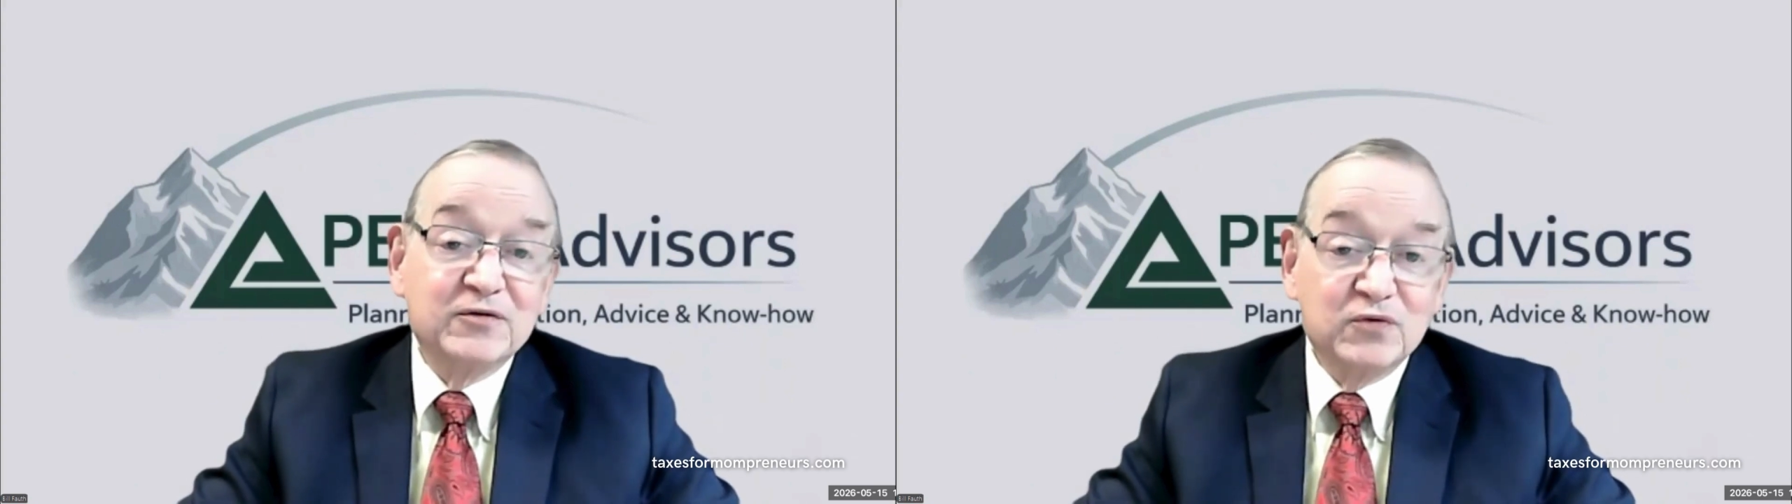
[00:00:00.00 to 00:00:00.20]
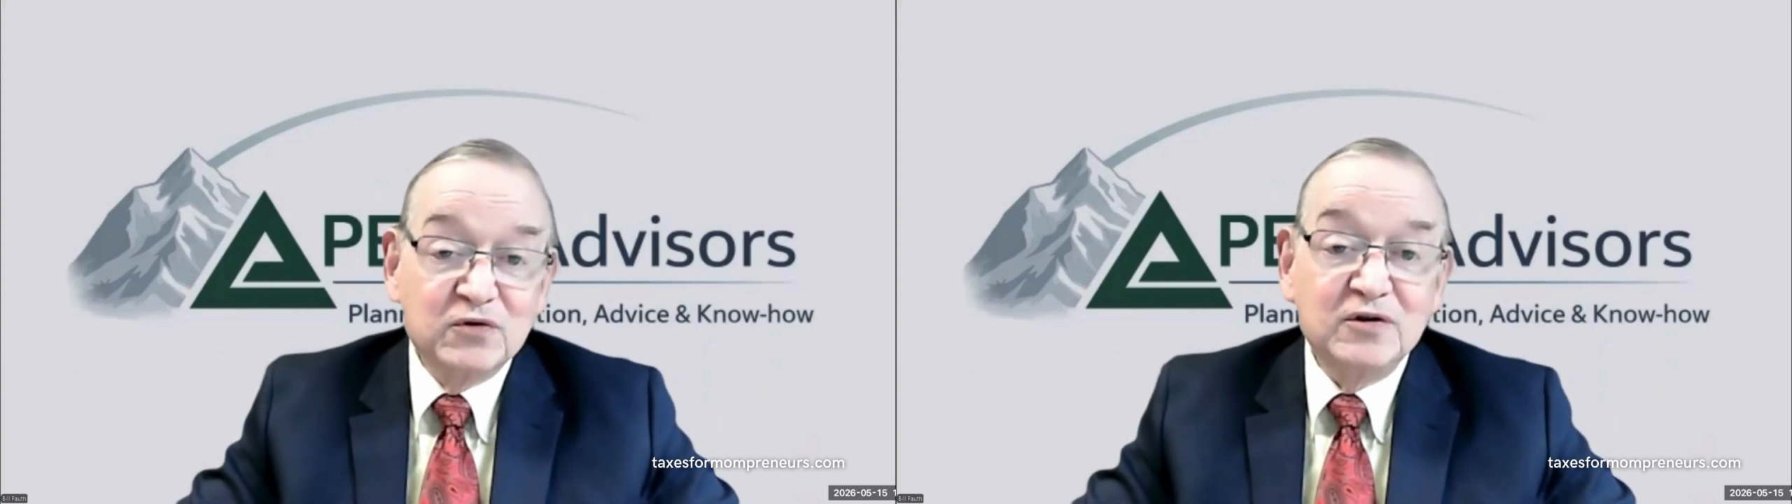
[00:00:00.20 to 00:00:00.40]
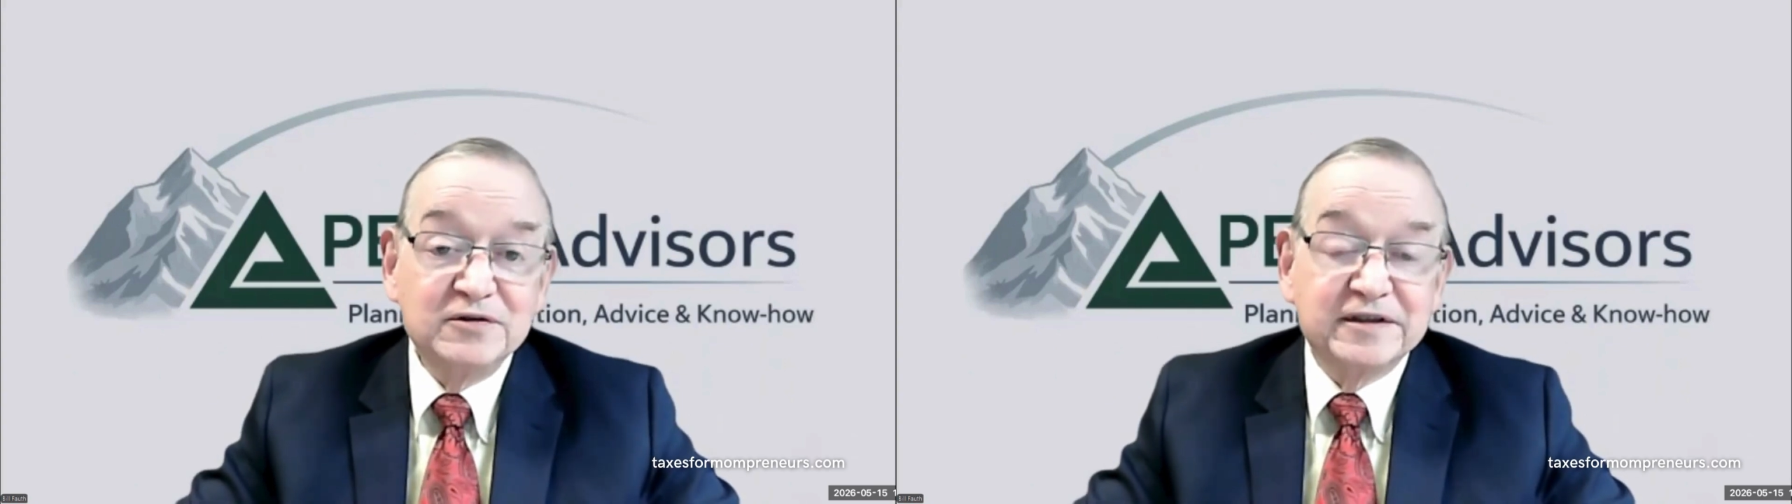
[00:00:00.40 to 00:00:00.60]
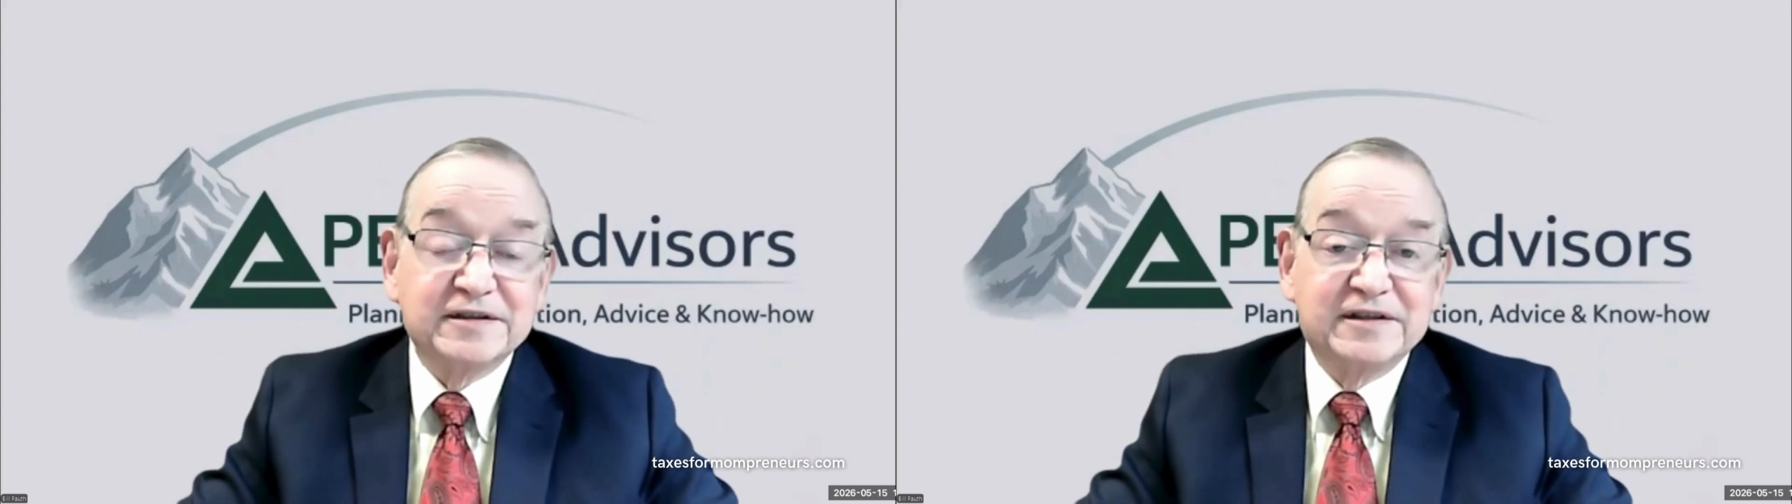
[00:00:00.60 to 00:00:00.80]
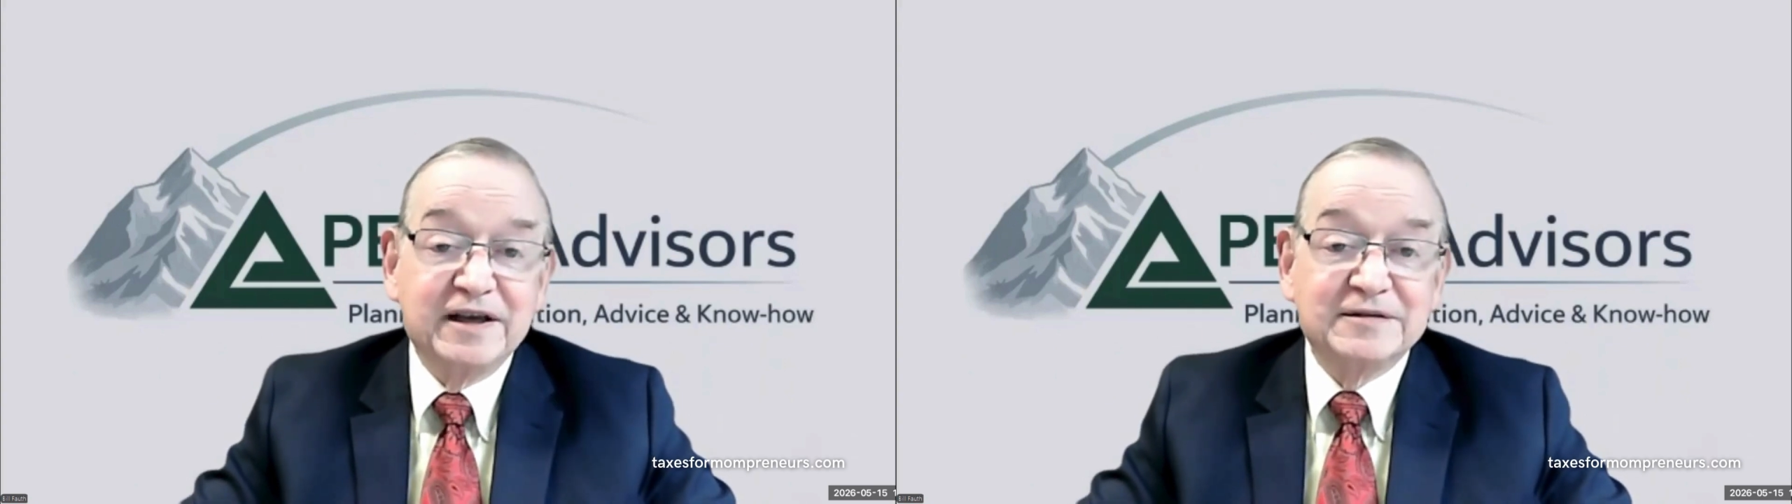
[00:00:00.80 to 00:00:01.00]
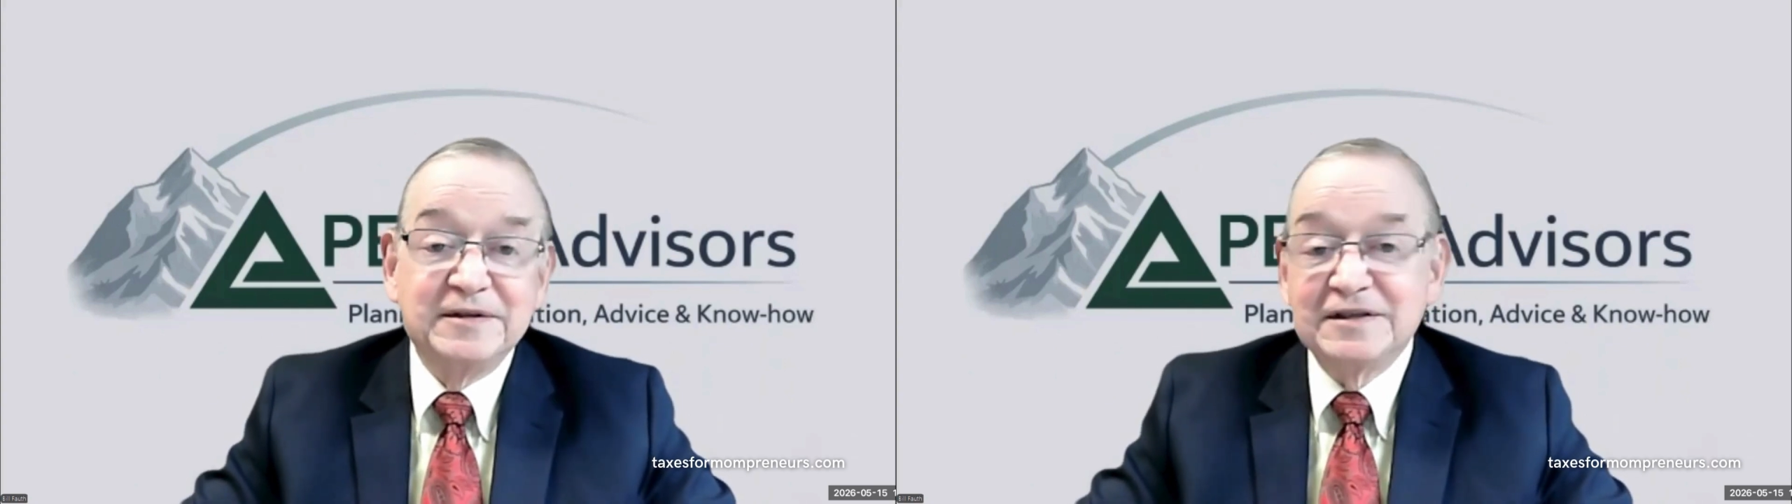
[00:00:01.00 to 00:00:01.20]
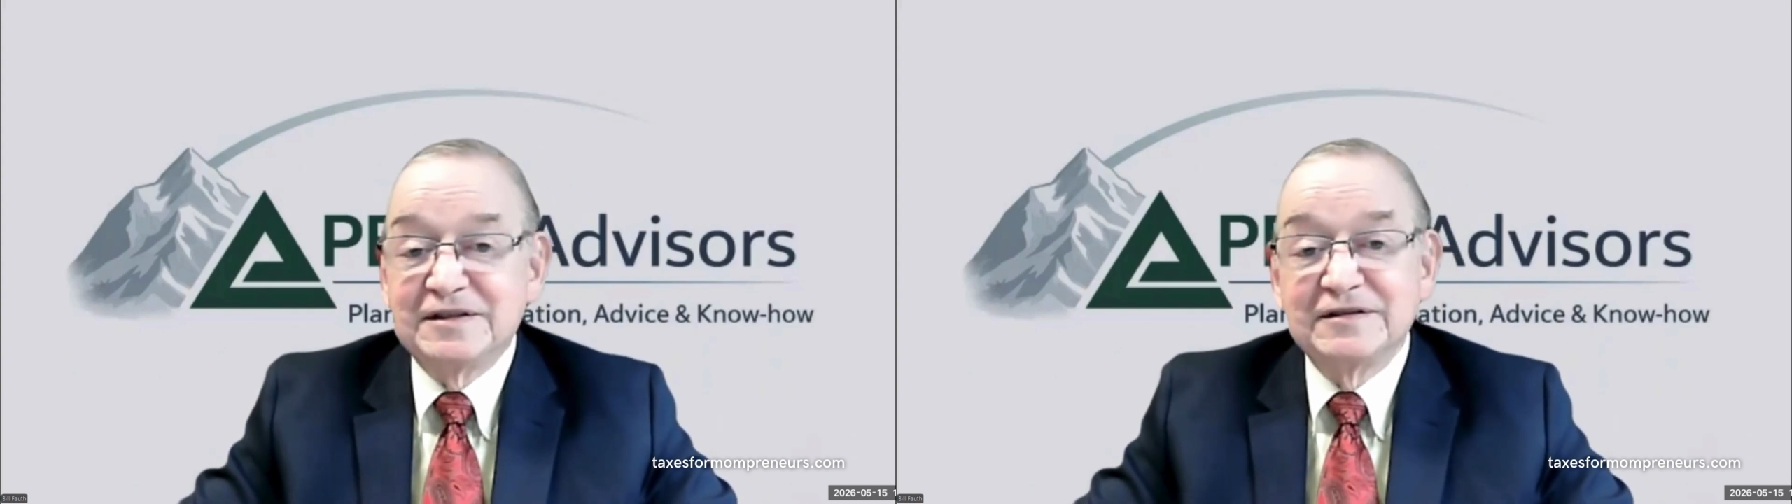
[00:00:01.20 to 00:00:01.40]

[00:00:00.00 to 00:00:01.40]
rules that says, and